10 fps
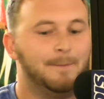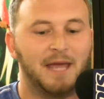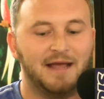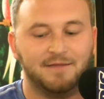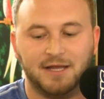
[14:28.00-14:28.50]

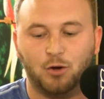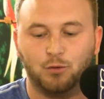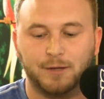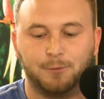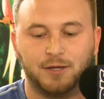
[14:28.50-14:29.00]
and the
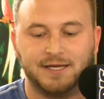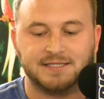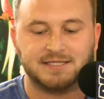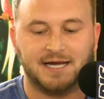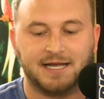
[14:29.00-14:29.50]
only
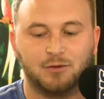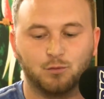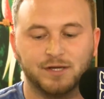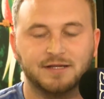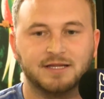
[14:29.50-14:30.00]
place that I can
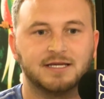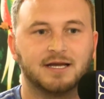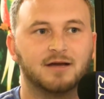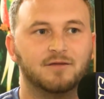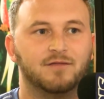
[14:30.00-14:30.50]
really
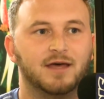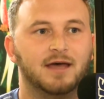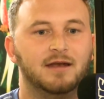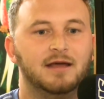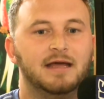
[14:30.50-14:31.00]
think of that,